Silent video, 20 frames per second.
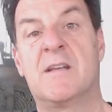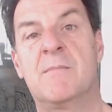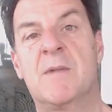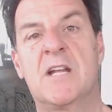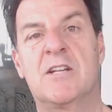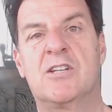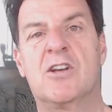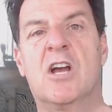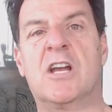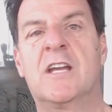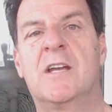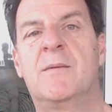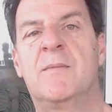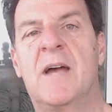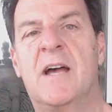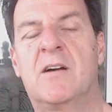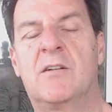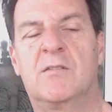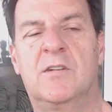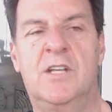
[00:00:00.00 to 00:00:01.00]
I'm not talking
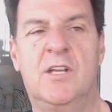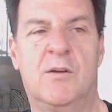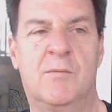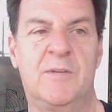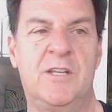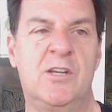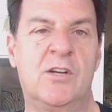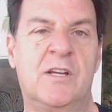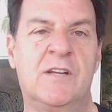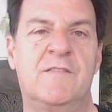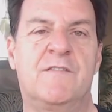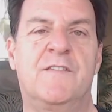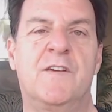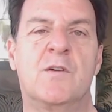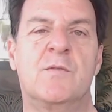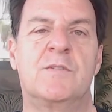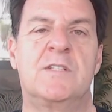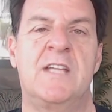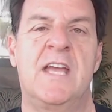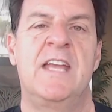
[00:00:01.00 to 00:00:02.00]
about, you know, I mean, you can
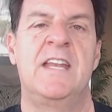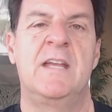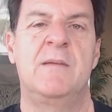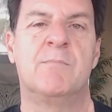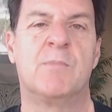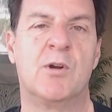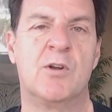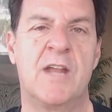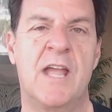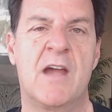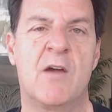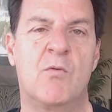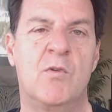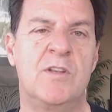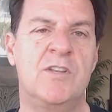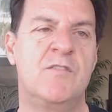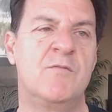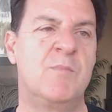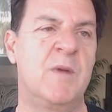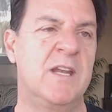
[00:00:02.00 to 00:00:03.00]
feel dating burnout
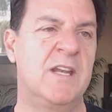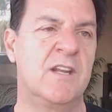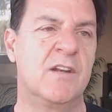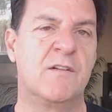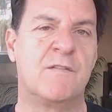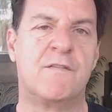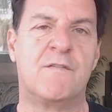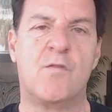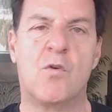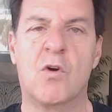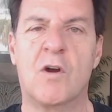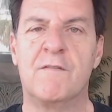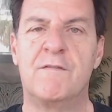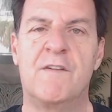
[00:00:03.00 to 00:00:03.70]
when you've been in a 4,